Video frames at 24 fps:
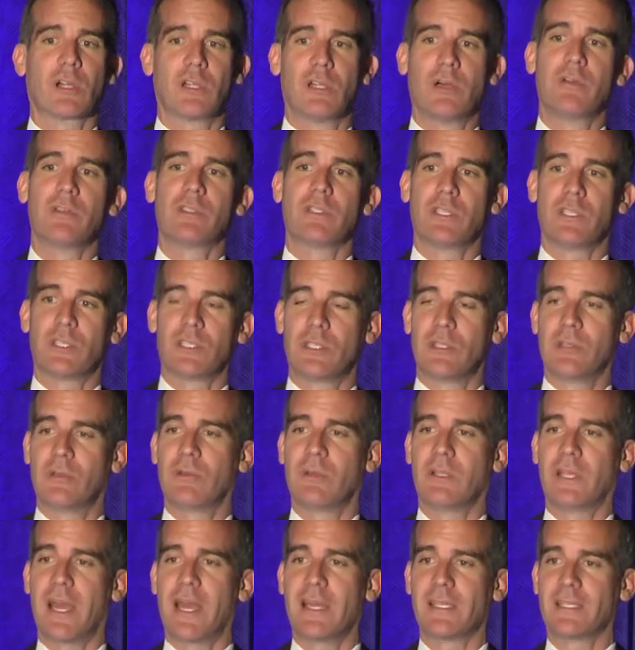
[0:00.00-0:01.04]
closest to
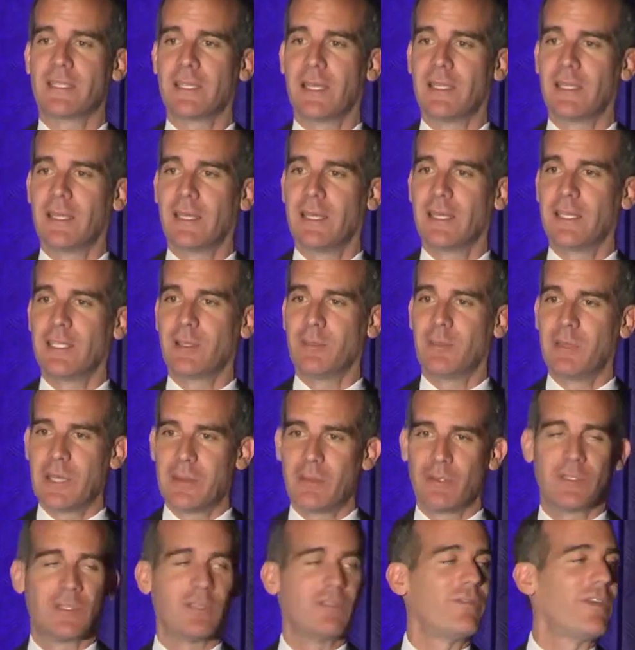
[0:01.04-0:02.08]
an asset to be
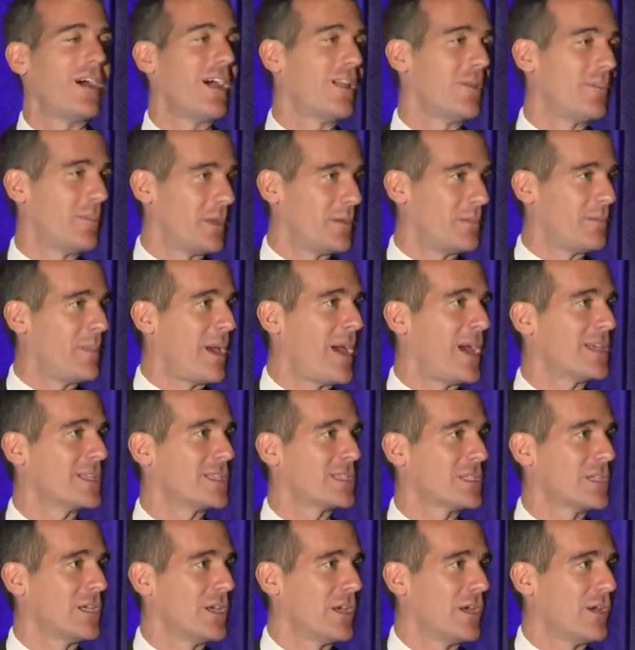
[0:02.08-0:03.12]
able to develop it
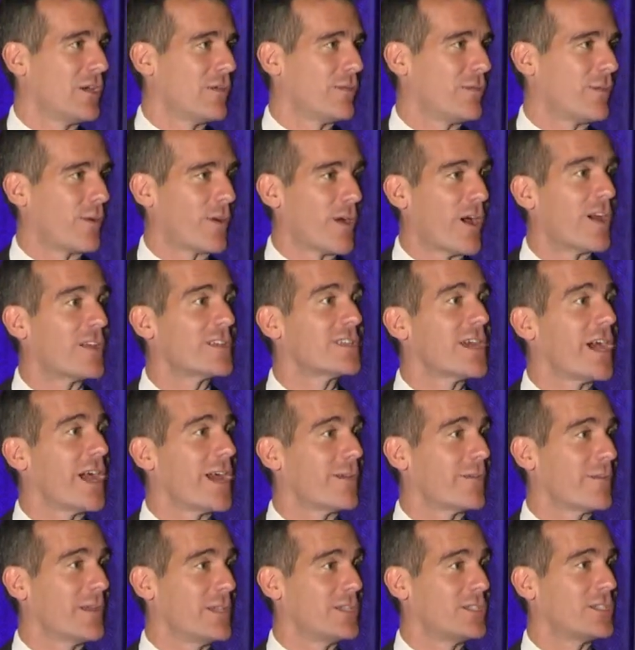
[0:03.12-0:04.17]
best for our
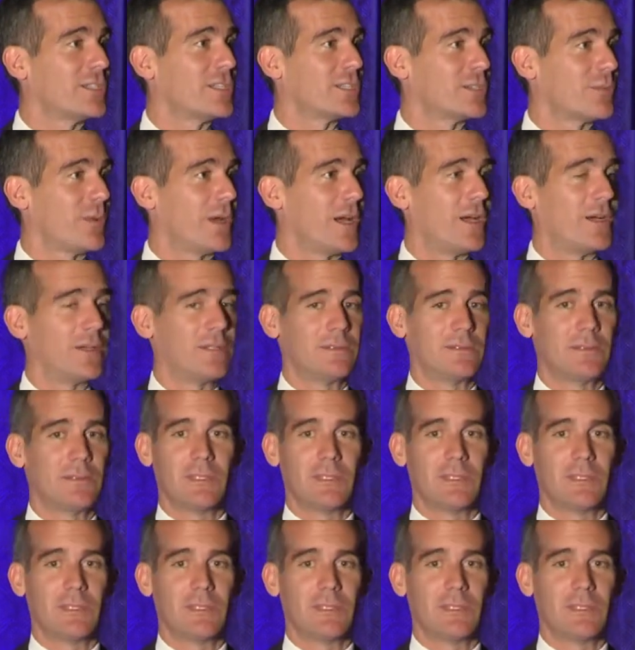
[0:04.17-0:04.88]
entire region as well.